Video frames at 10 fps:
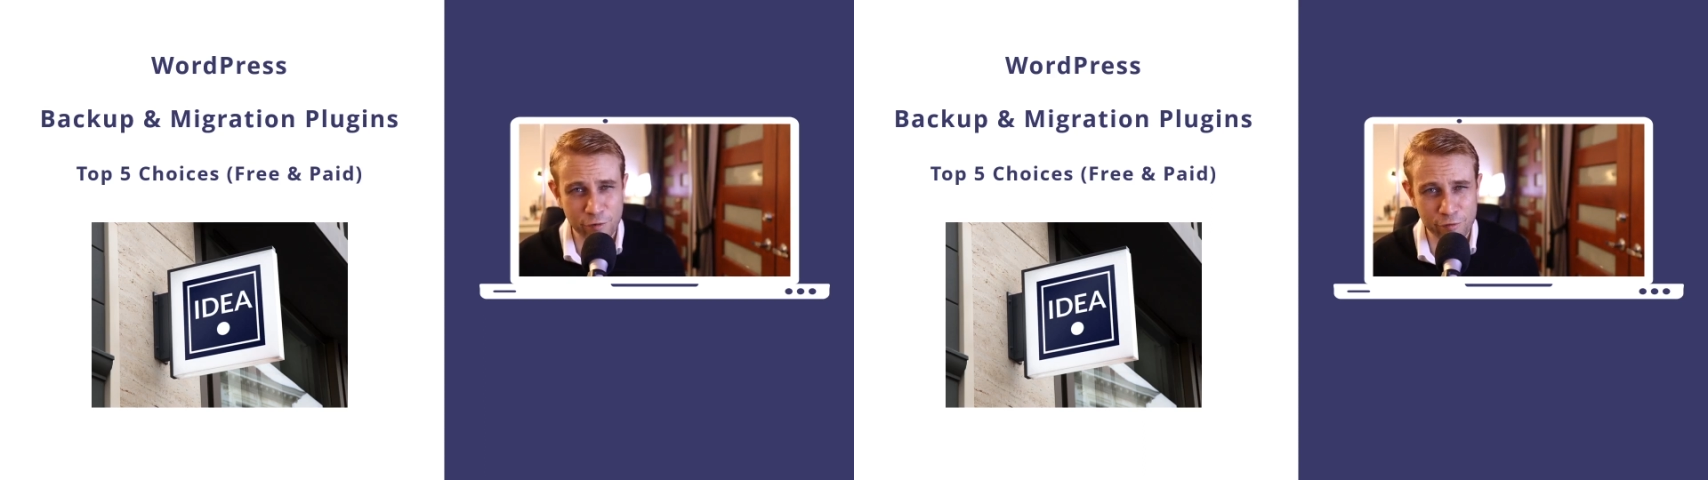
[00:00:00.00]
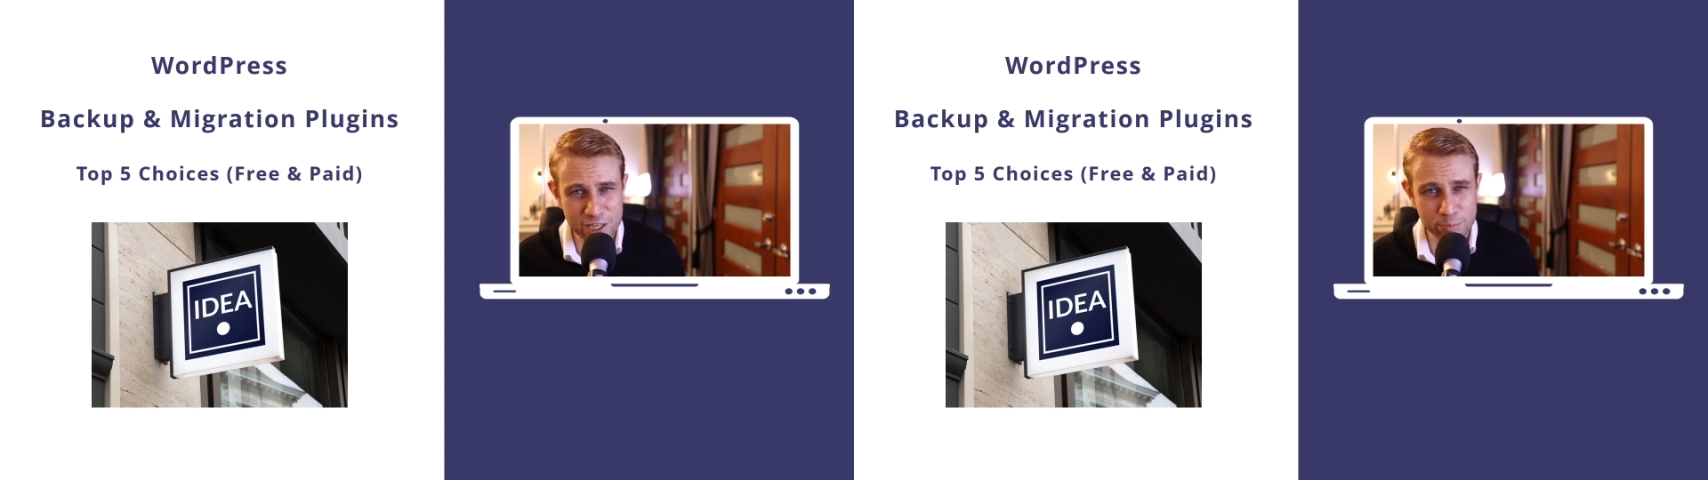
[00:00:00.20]

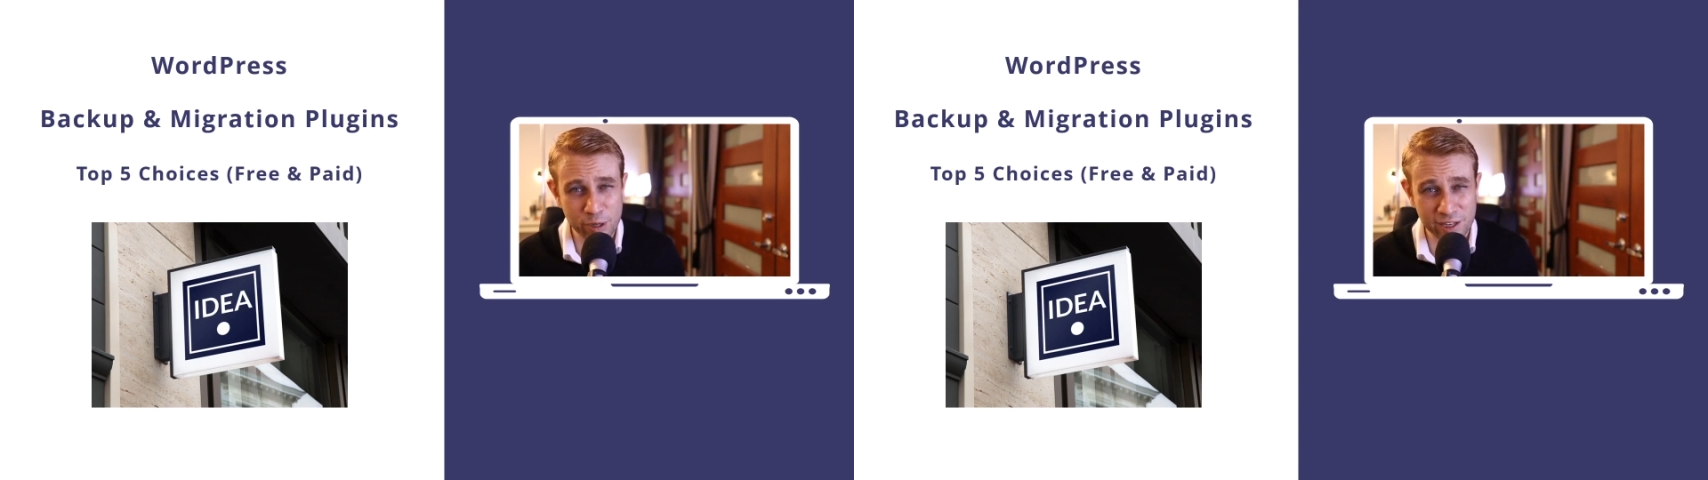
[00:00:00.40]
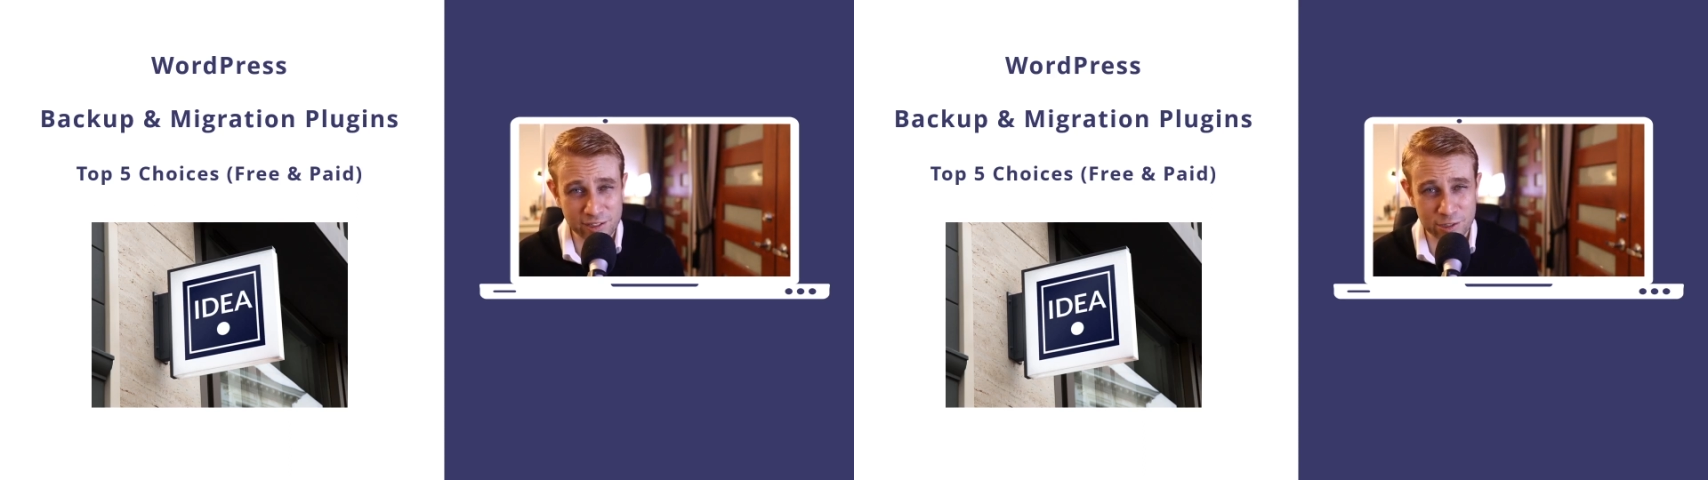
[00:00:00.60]
of these
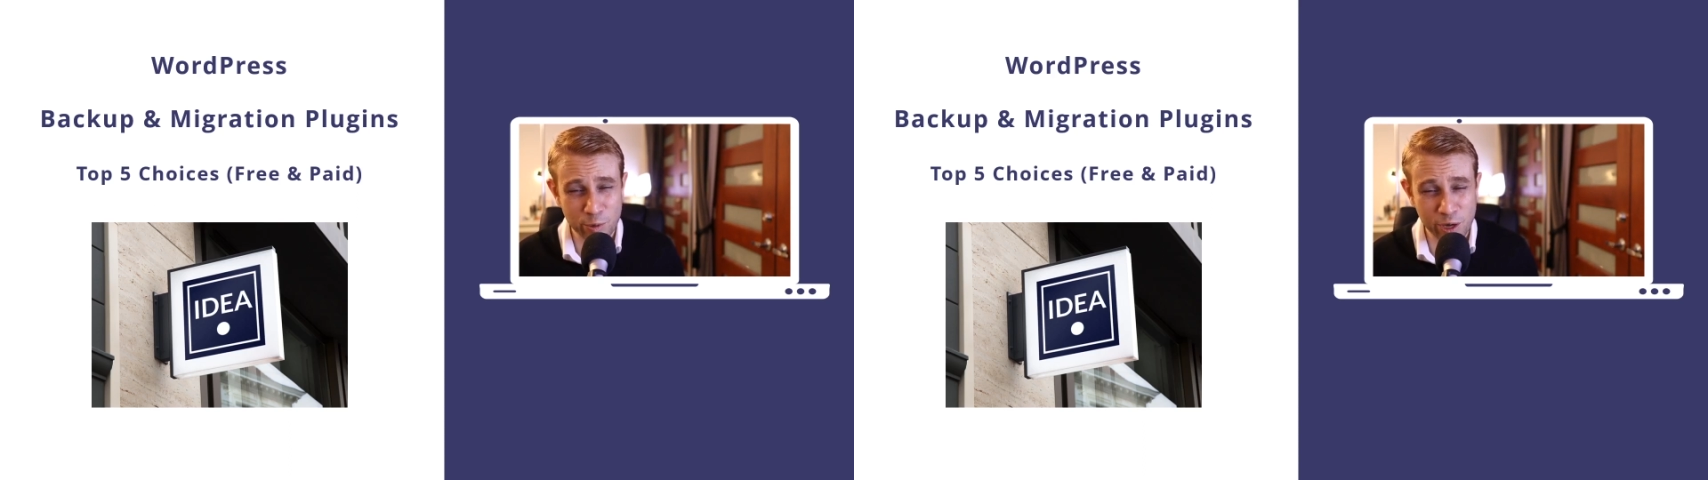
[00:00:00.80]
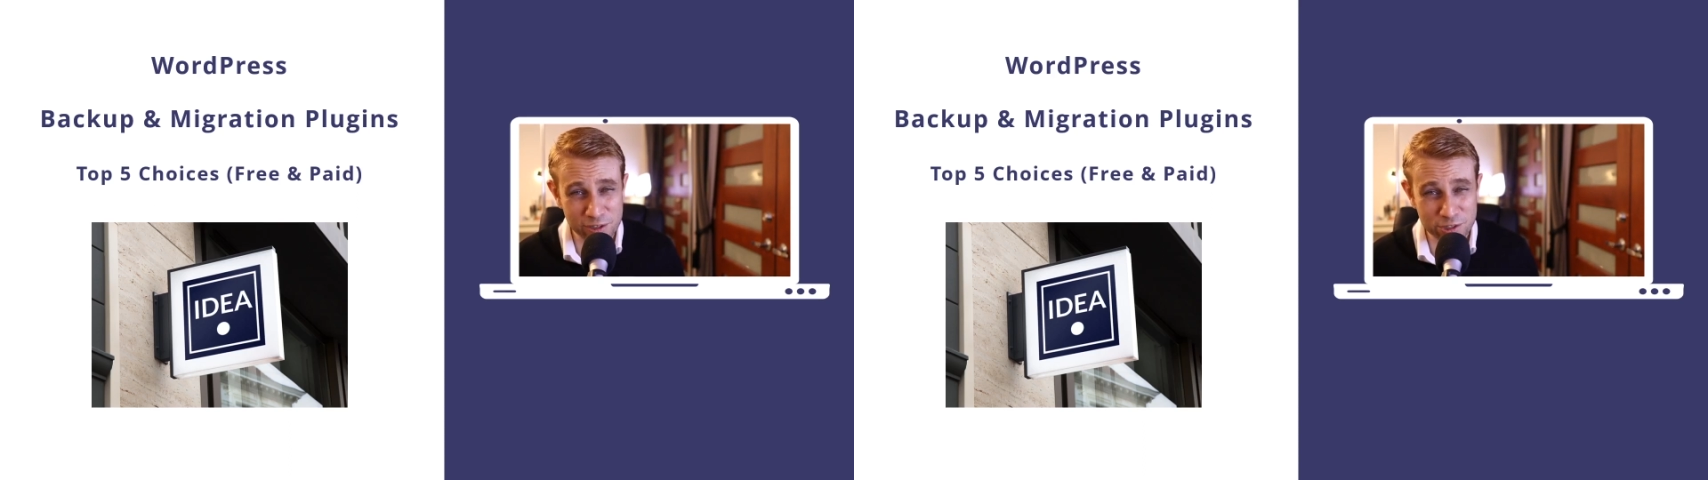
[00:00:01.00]
plugins as well.